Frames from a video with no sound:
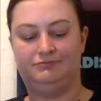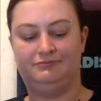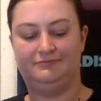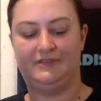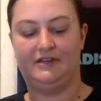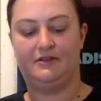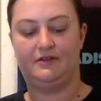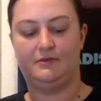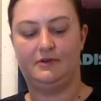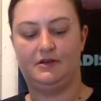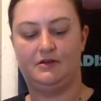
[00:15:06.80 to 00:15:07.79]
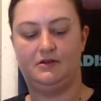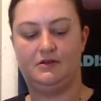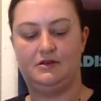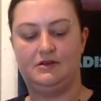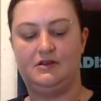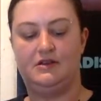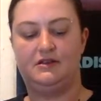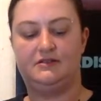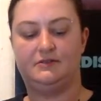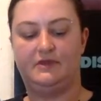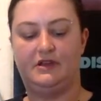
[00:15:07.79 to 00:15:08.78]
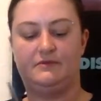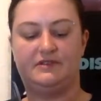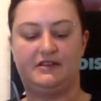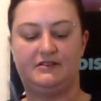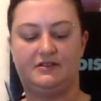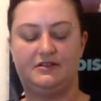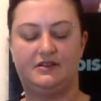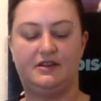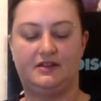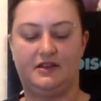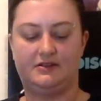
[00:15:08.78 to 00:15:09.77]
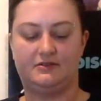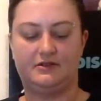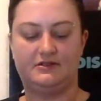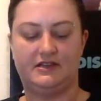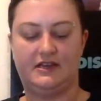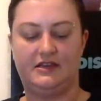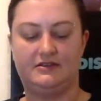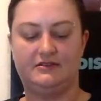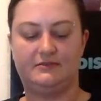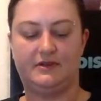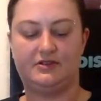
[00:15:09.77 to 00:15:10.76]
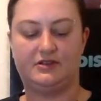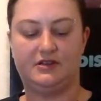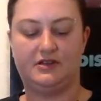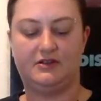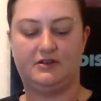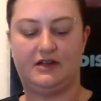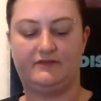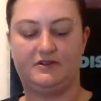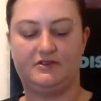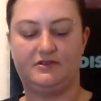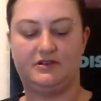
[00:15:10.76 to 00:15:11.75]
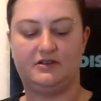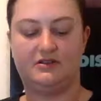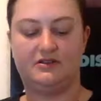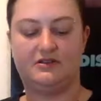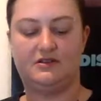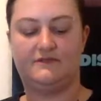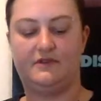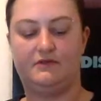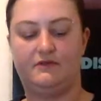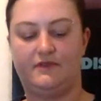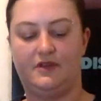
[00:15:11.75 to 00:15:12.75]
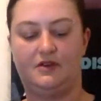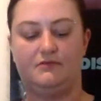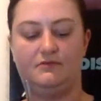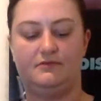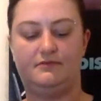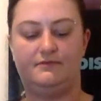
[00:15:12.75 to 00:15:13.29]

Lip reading: I'm getting a little bit. Sometimes I start to get like towards the end, especially, or after doing a few of them,